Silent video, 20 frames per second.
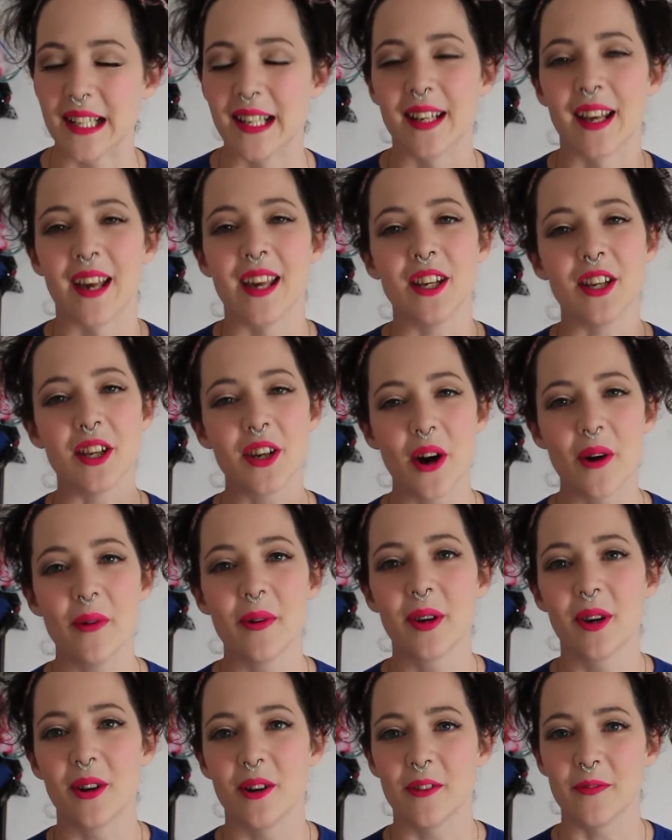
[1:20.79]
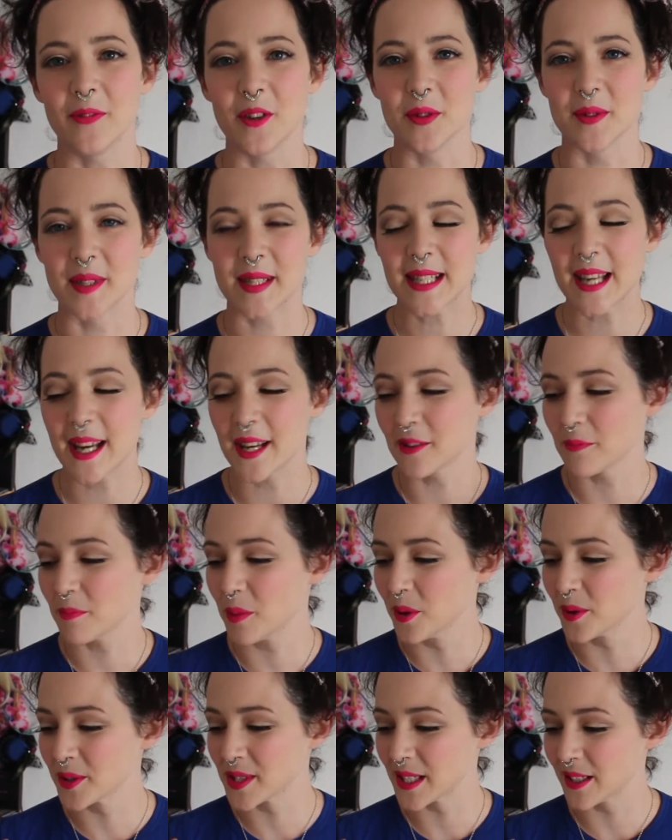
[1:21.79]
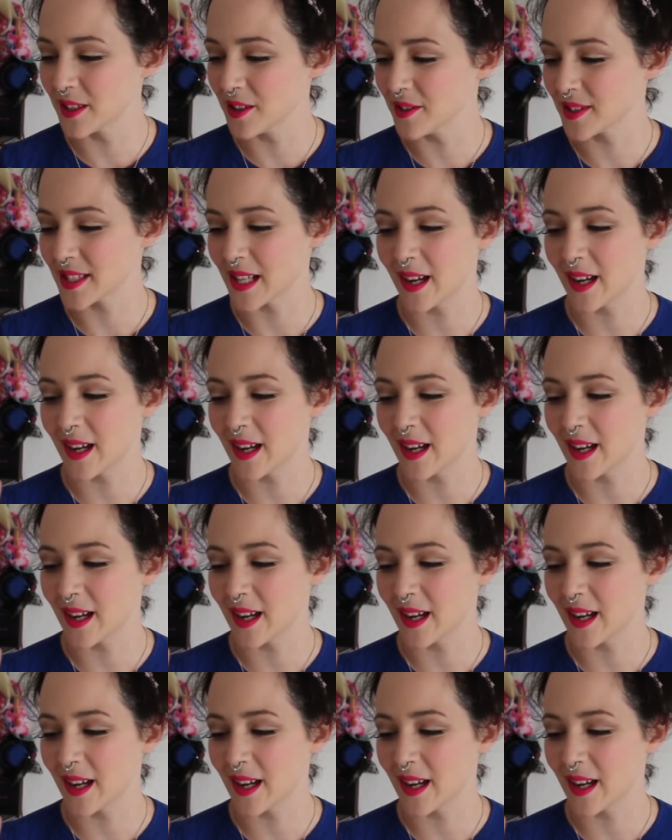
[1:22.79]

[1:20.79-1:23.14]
And I know a lot of you are scared of portaloos.